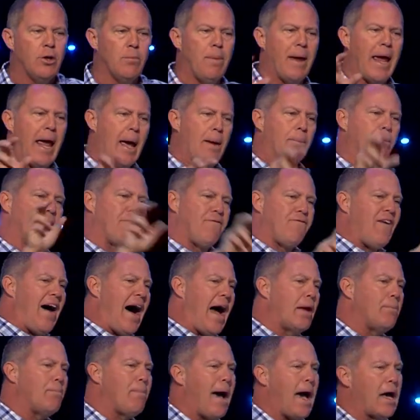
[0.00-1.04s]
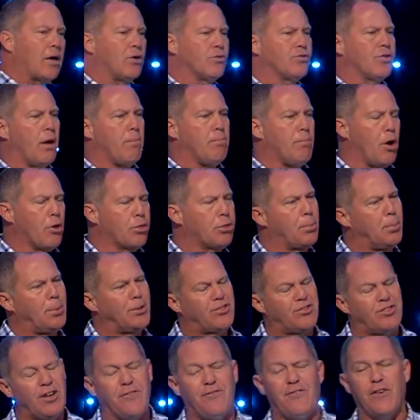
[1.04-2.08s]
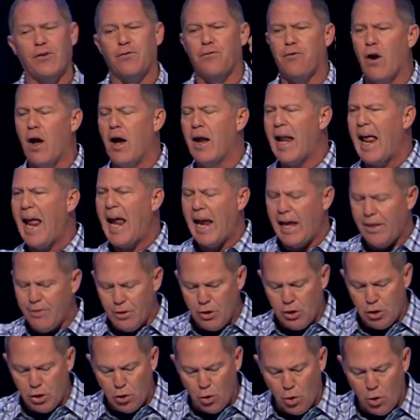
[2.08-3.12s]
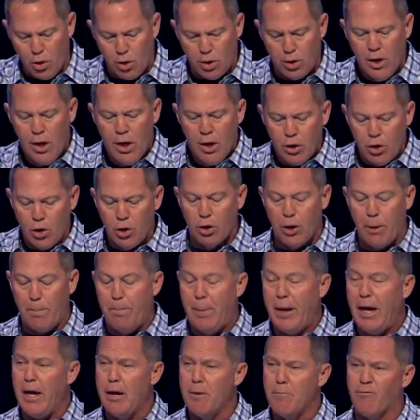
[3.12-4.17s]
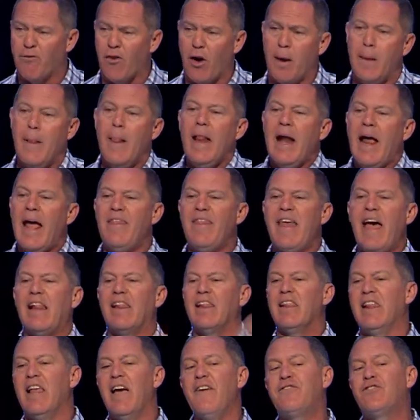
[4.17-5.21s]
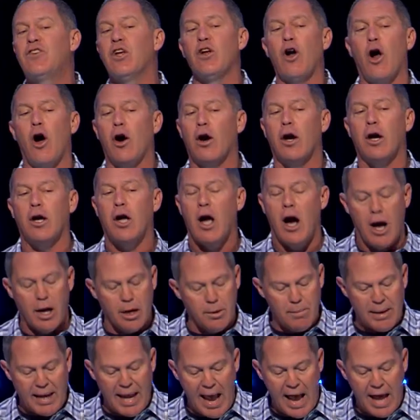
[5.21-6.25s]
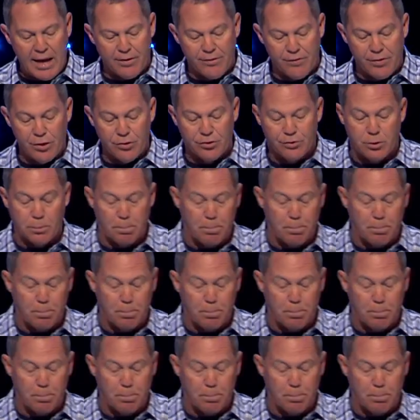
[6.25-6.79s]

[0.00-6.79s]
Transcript: to be able to fight battles on both the Pacific front and the European front. And that lifted our economy out of this